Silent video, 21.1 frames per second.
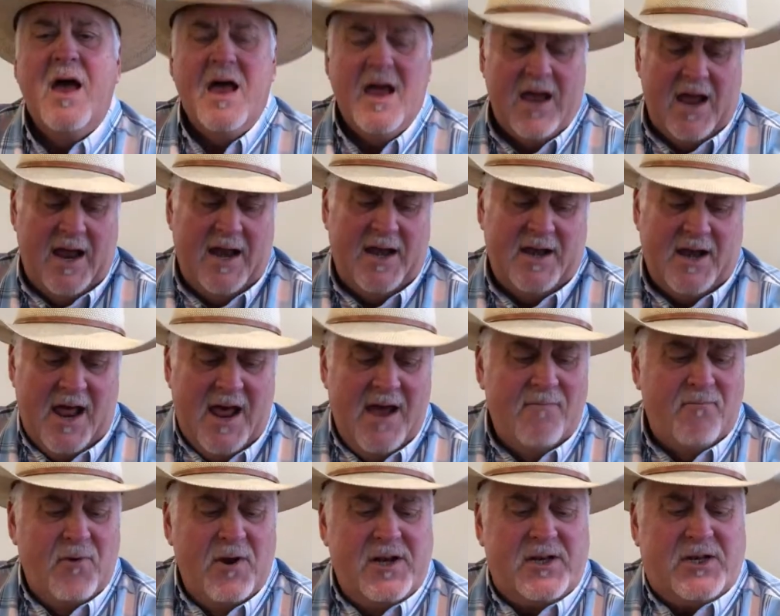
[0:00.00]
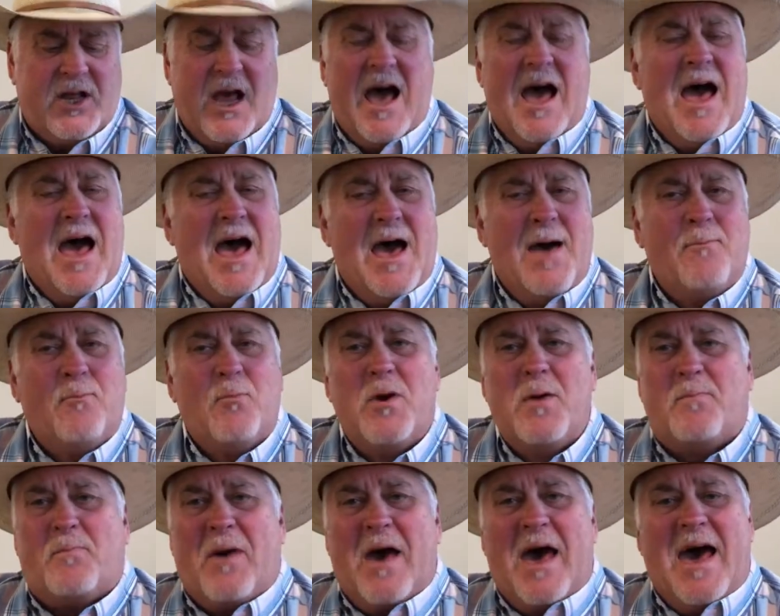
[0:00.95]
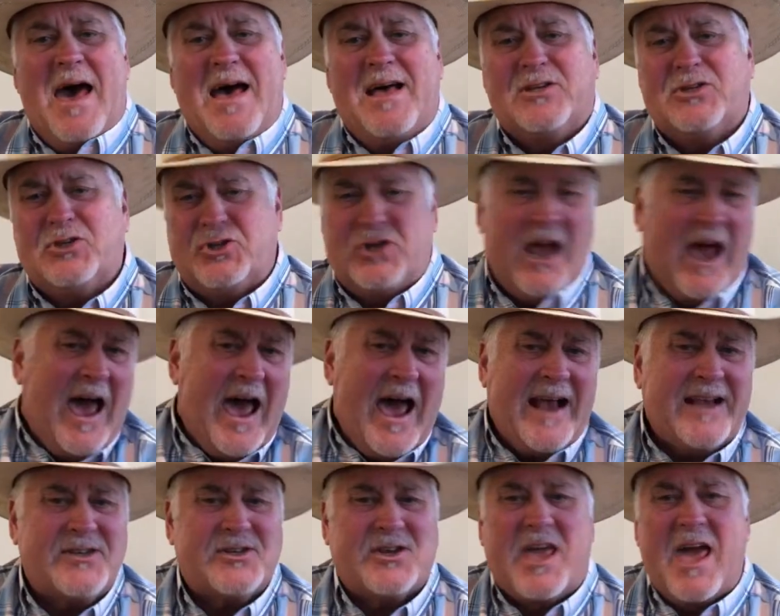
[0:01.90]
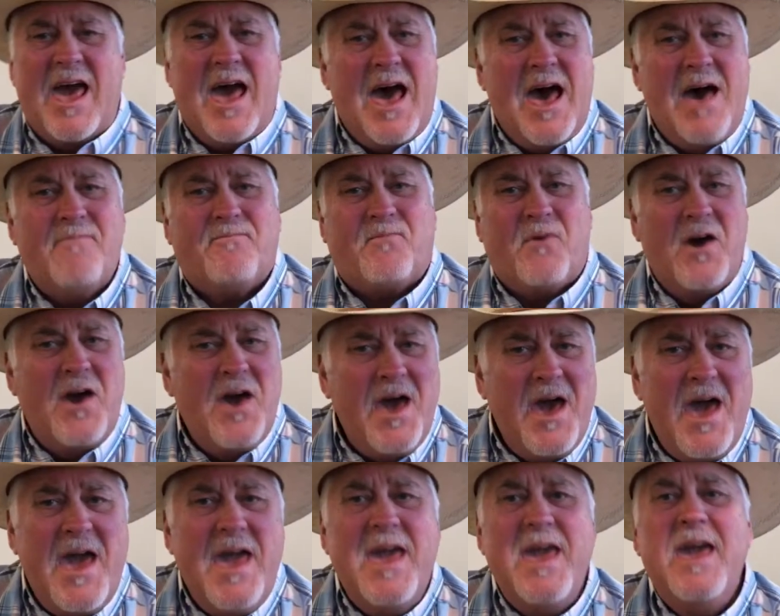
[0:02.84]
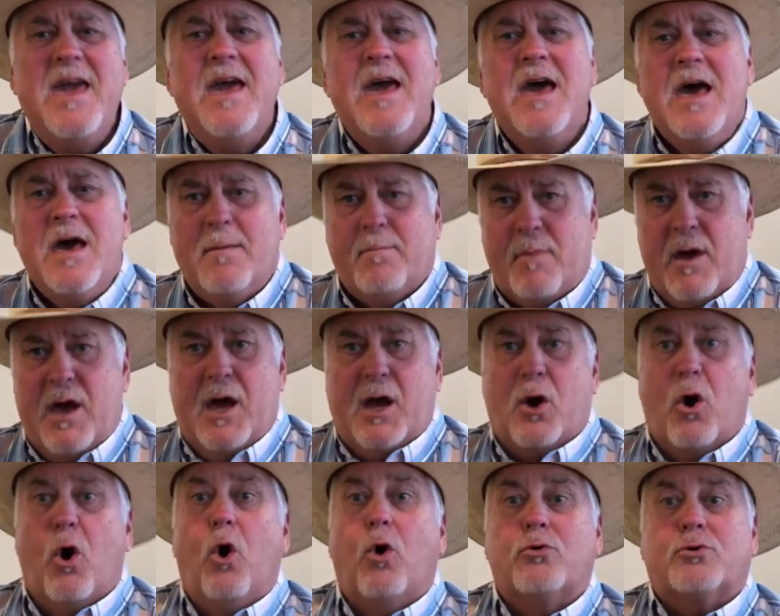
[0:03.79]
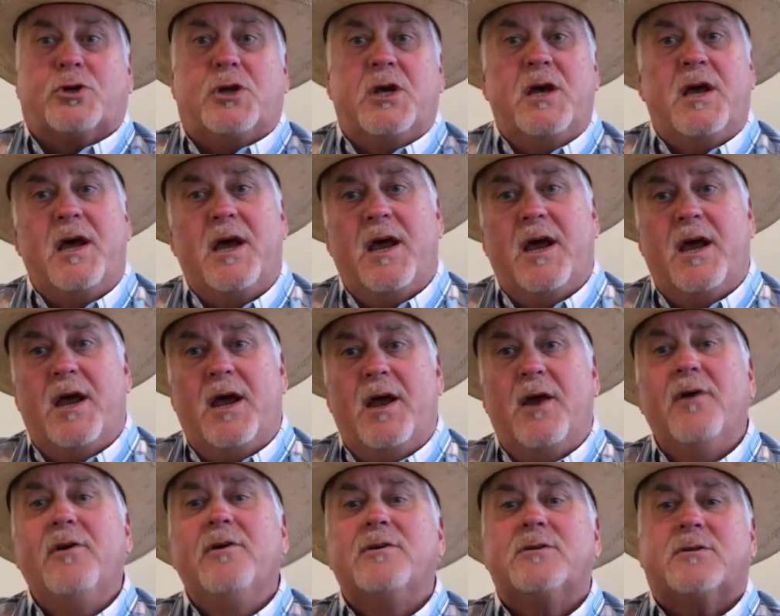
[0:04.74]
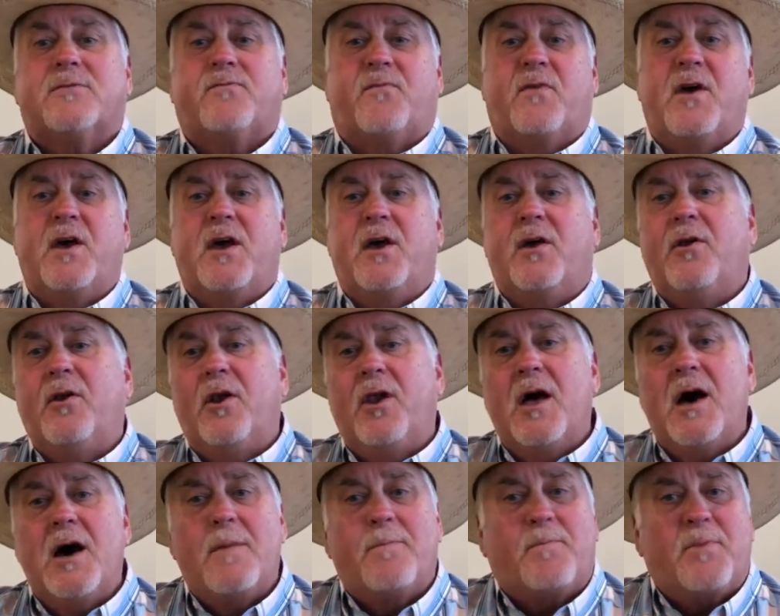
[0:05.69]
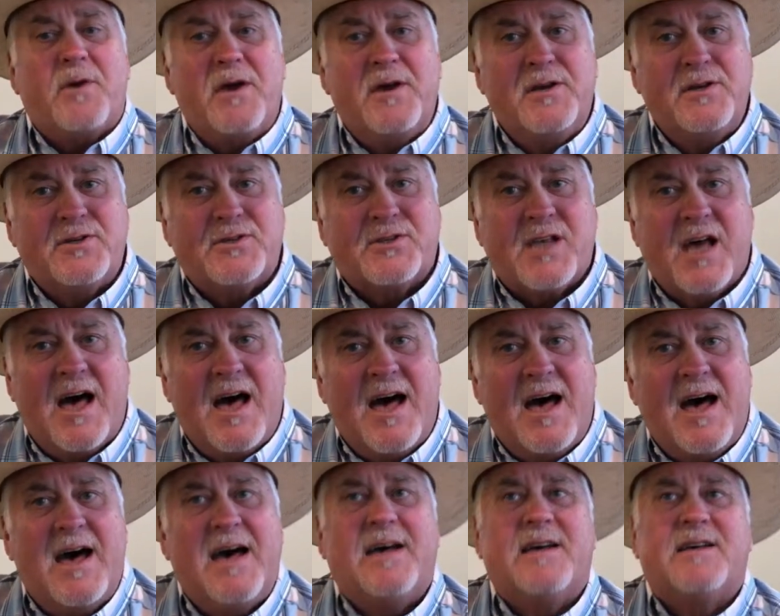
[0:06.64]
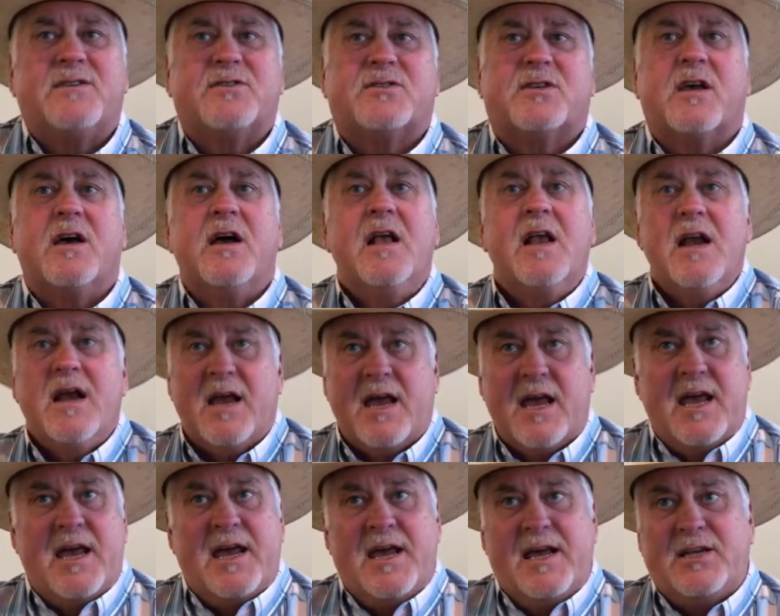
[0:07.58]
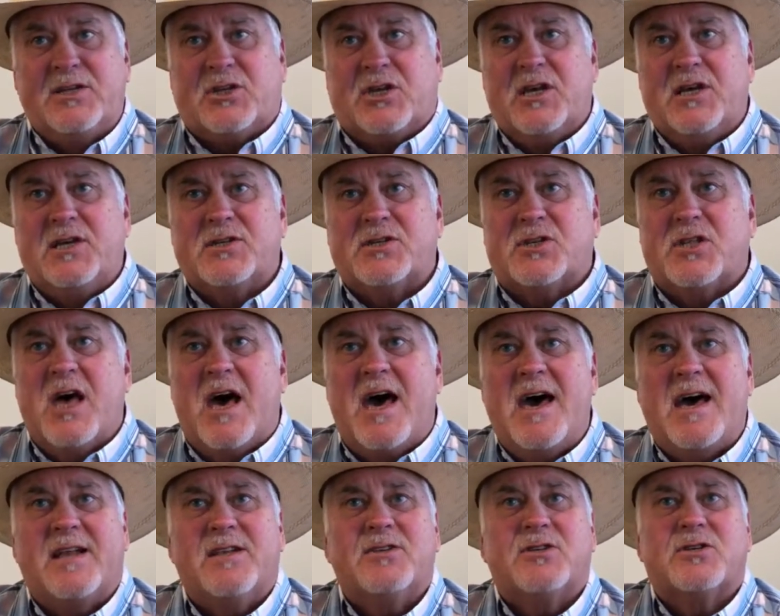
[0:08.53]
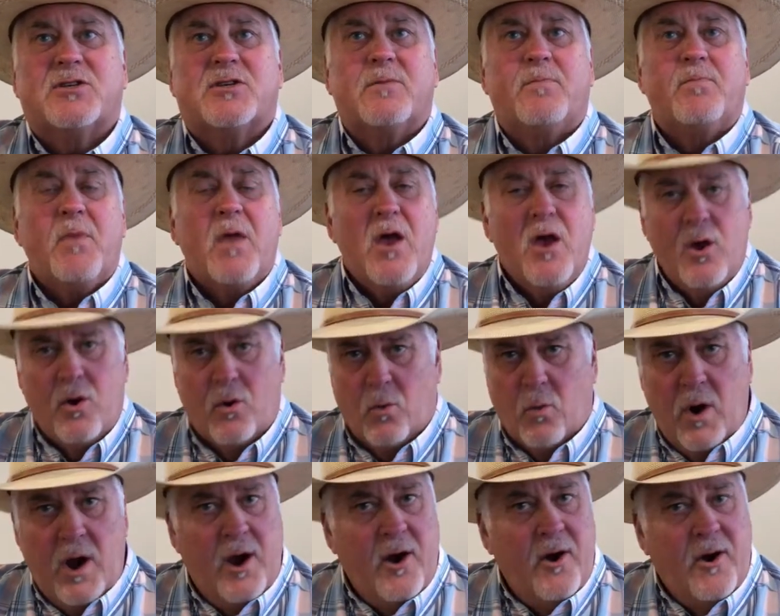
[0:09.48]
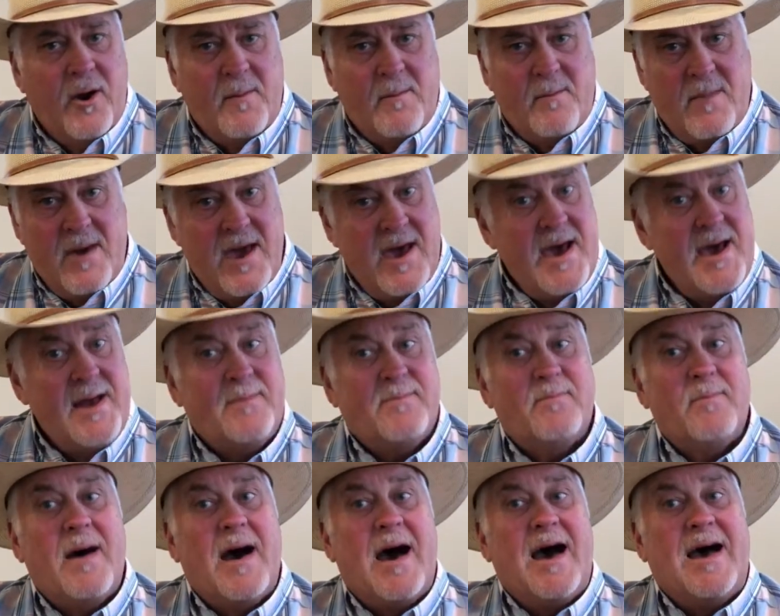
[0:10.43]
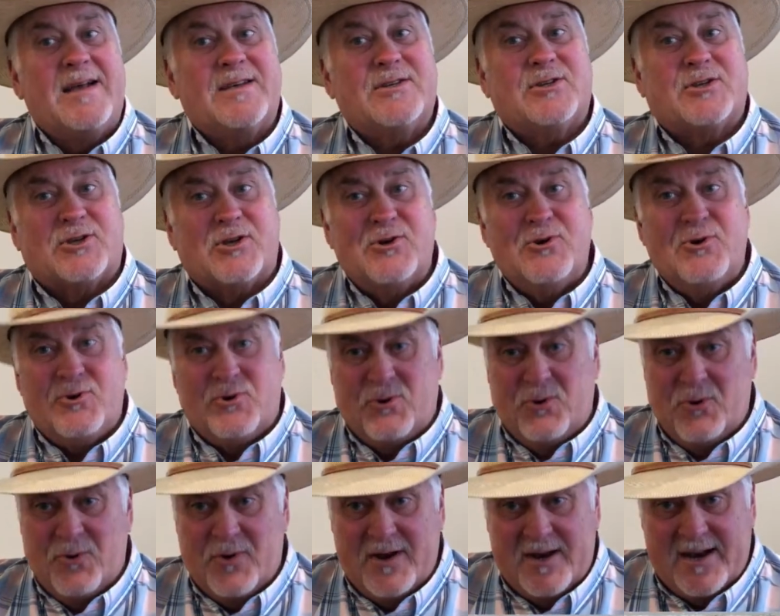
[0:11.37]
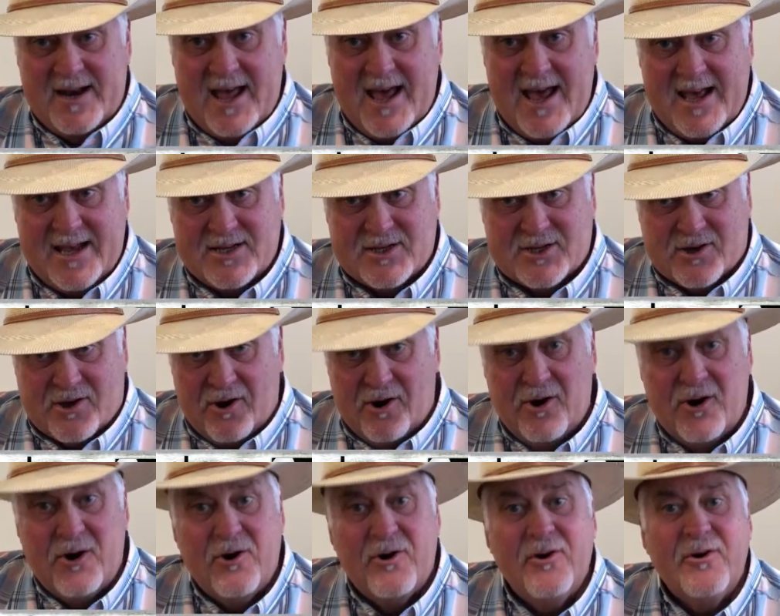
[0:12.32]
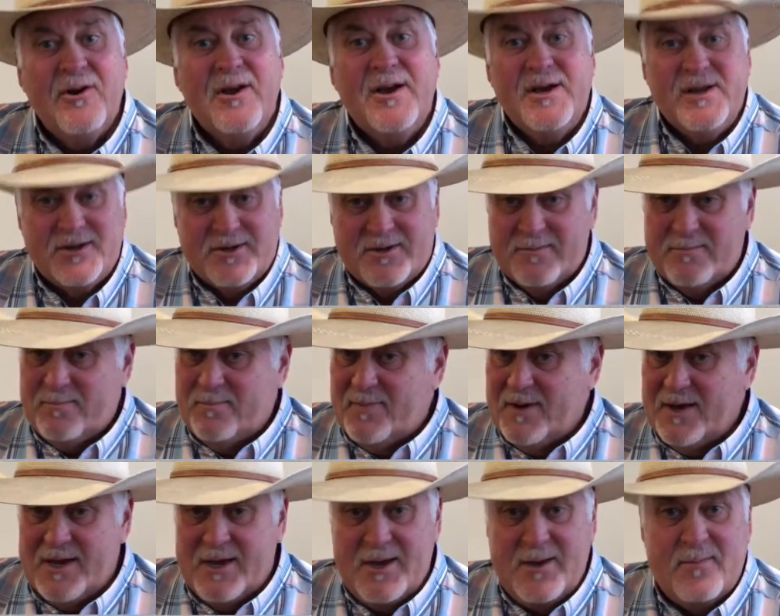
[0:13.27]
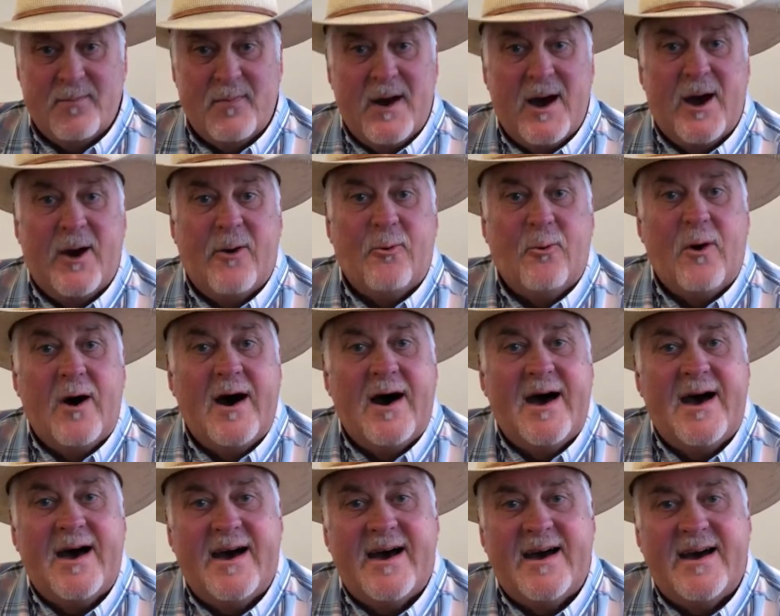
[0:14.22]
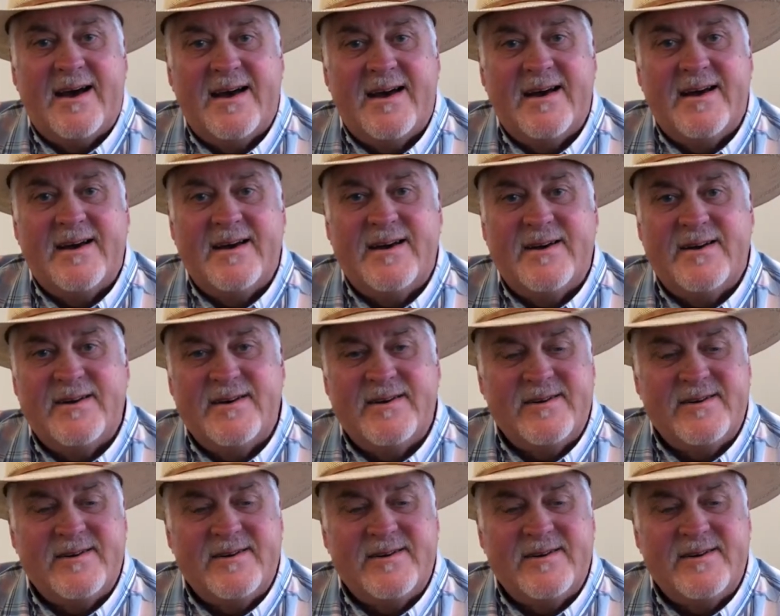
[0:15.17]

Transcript: And every time we passed Jack's Cafe, big old tears fill up his eyes. He says that's where I met my Sue and asked her to be my wife.